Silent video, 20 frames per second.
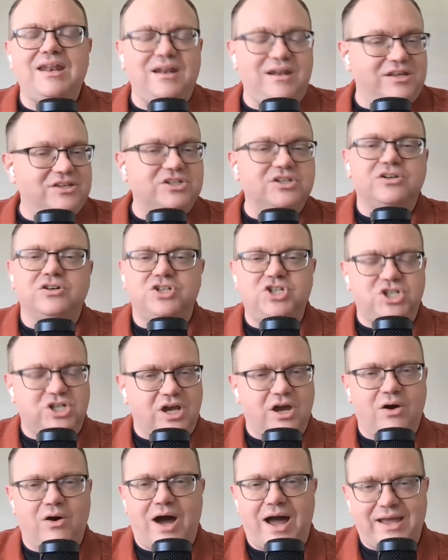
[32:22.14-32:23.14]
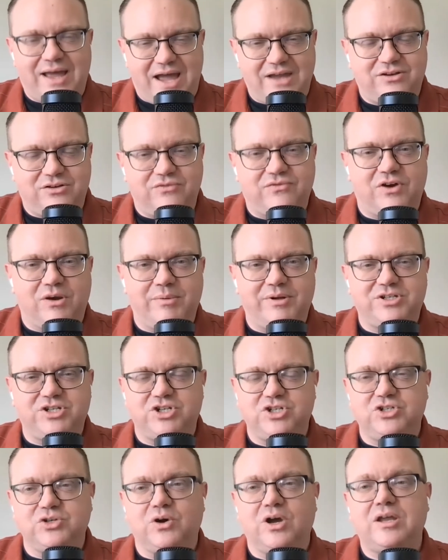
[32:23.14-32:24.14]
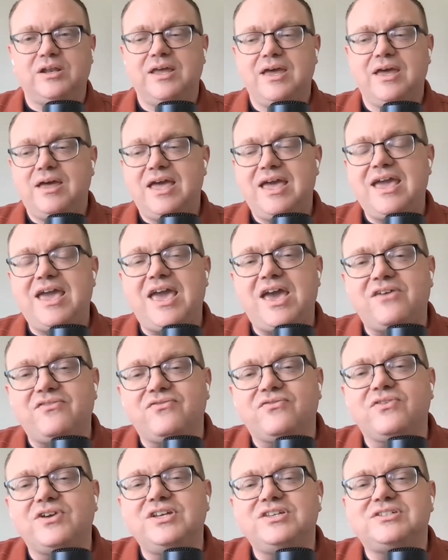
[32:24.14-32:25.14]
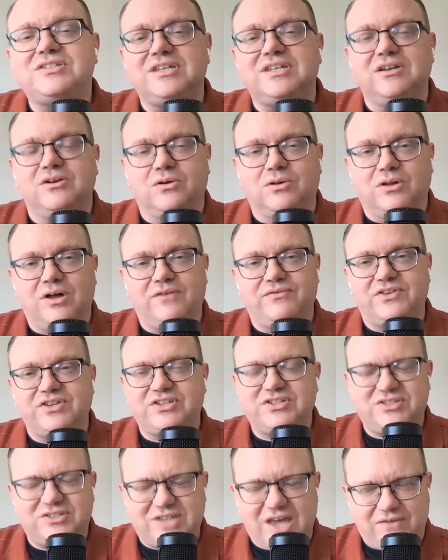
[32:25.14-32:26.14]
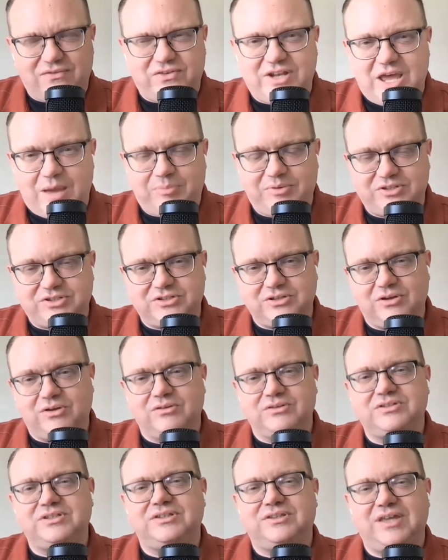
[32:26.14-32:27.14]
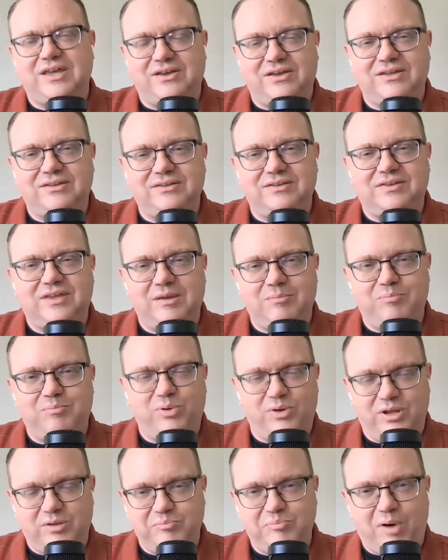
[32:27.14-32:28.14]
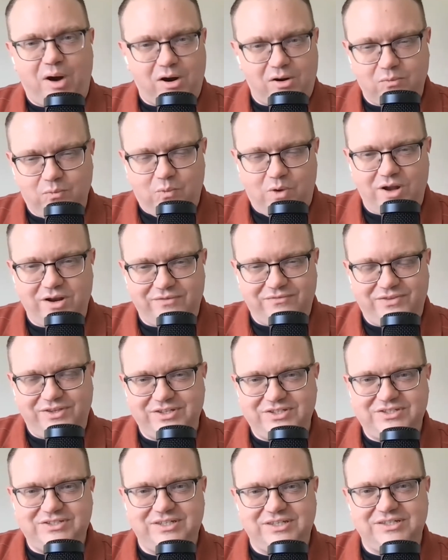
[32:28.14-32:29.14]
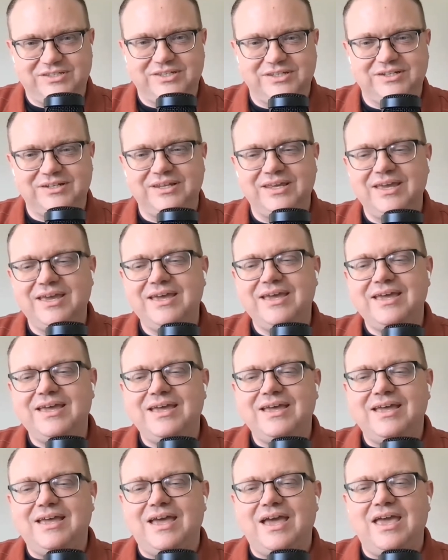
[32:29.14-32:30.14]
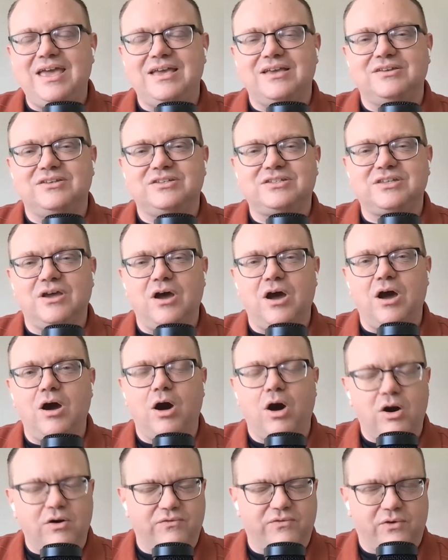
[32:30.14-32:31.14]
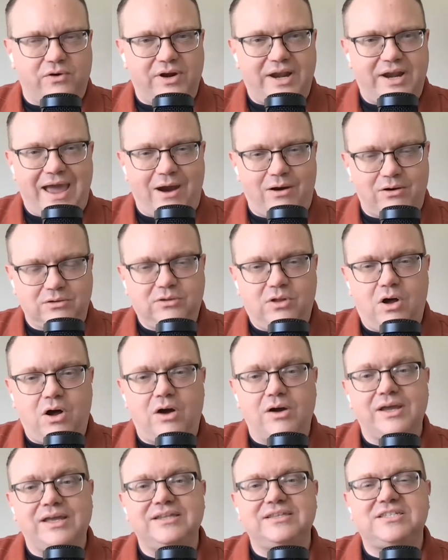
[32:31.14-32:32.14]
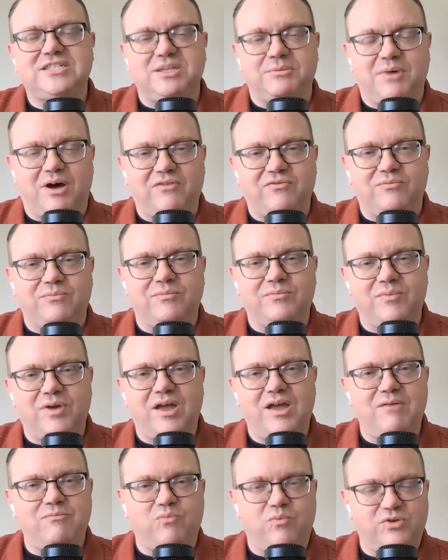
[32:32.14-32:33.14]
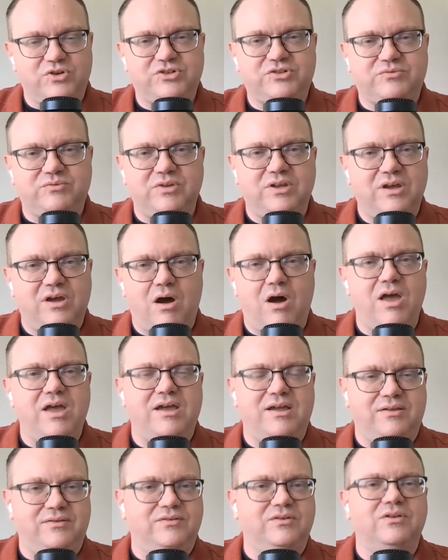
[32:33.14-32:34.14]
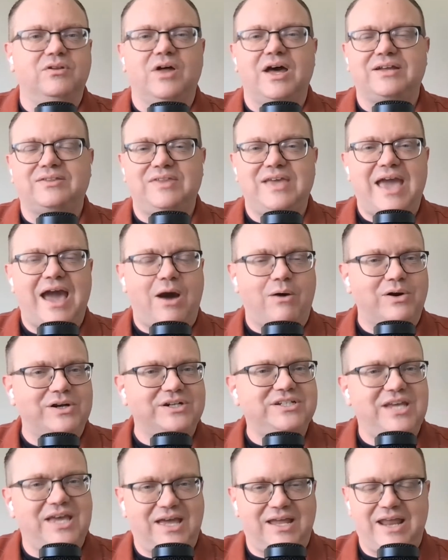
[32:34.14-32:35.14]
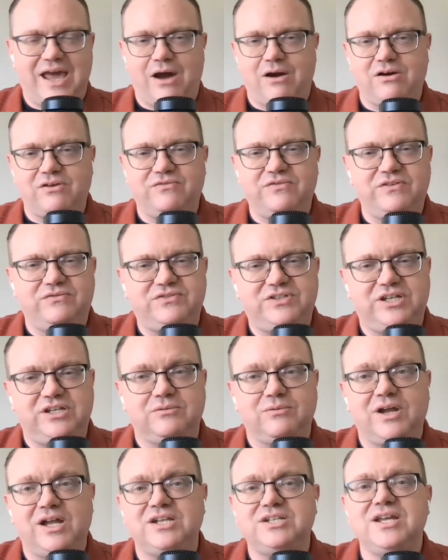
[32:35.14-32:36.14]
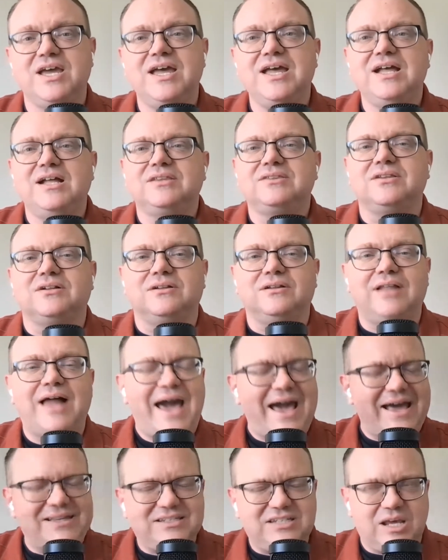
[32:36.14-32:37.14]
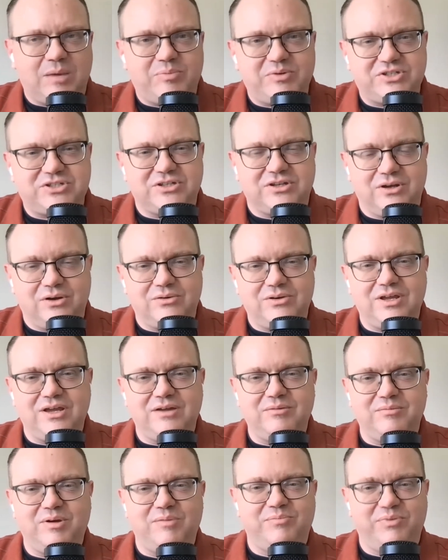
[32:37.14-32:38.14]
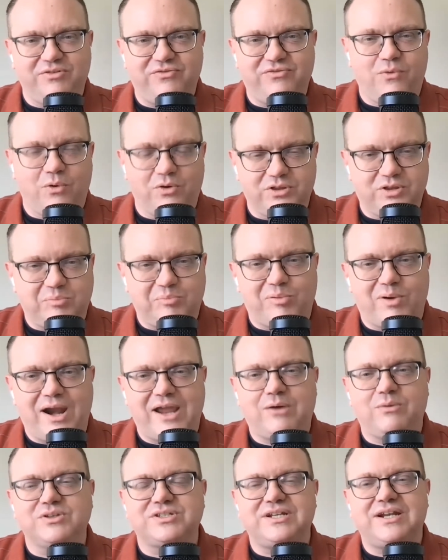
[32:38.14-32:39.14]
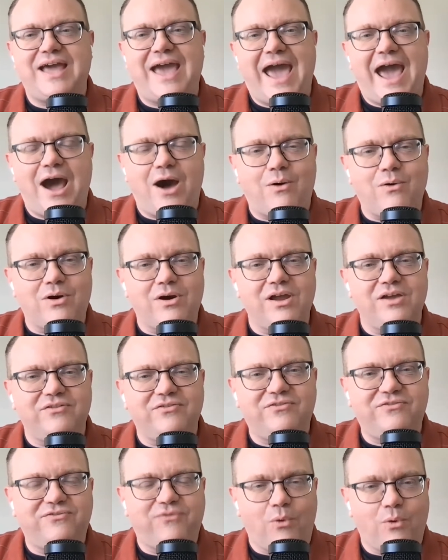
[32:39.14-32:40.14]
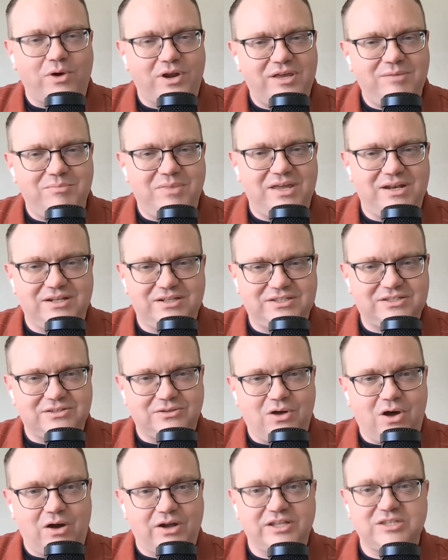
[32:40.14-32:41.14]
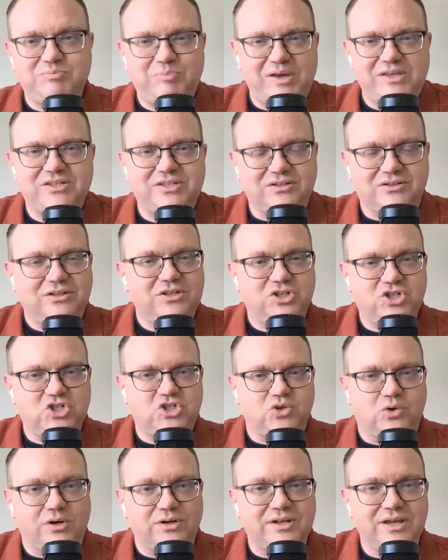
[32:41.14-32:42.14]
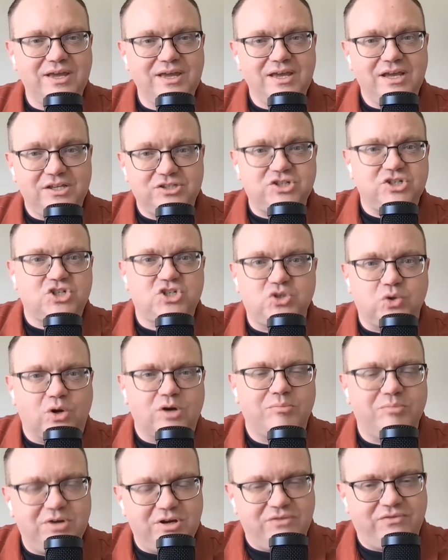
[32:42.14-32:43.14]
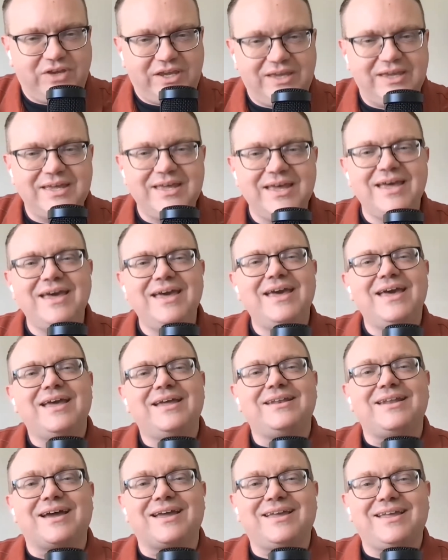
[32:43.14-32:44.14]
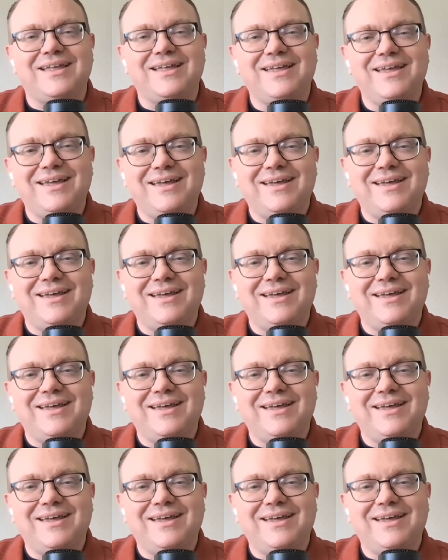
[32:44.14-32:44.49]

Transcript: it is a good show. I, I do yeah. very much enjoy it. Every single of the seven episodes that they that they put in part one of this season is over an hour long and some of them eh, eh, eh, in the, like the hour 10 hour 15 range the last episode uh, uh, before the break was an hour and 40 minutes long it's basically a short, it's a short movie that is a movie